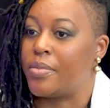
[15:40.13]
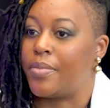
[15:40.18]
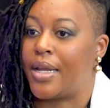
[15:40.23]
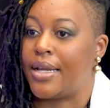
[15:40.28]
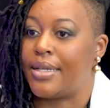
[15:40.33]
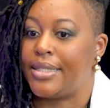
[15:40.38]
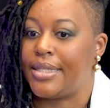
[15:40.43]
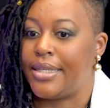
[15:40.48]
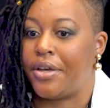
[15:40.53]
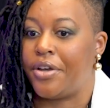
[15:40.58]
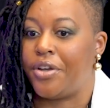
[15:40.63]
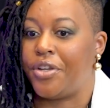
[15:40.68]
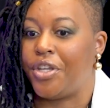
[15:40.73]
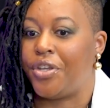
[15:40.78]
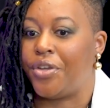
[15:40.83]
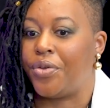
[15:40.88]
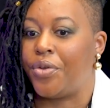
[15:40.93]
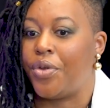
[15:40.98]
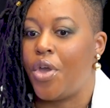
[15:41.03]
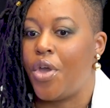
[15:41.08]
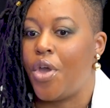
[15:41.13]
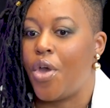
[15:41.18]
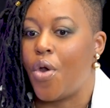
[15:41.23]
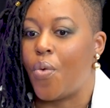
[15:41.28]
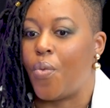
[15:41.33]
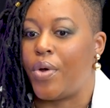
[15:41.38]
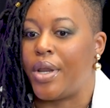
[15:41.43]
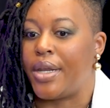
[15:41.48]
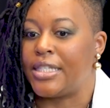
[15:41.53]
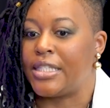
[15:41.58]
But I tell you,
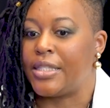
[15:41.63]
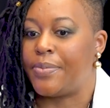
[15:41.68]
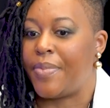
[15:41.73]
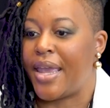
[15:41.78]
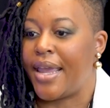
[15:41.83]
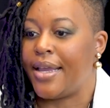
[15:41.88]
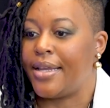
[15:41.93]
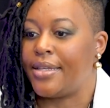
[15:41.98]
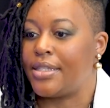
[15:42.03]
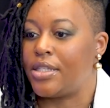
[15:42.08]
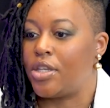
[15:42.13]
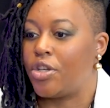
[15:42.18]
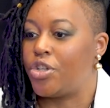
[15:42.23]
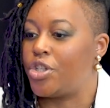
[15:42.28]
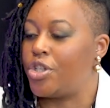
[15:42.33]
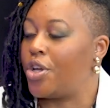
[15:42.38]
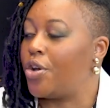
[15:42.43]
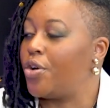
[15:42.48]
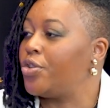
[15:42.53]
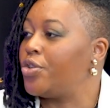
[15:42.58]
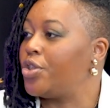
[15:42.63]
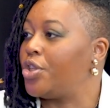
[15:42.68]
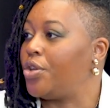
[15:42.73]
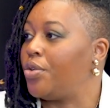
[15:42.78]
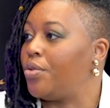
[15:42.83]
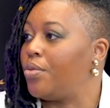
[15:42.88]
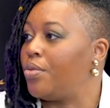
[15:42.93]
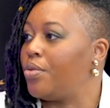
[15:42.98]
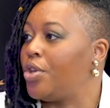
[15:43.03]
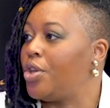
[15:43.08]
when a space shows
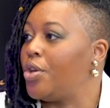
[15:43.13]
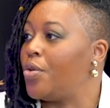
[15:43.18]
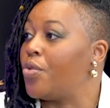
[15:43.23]
you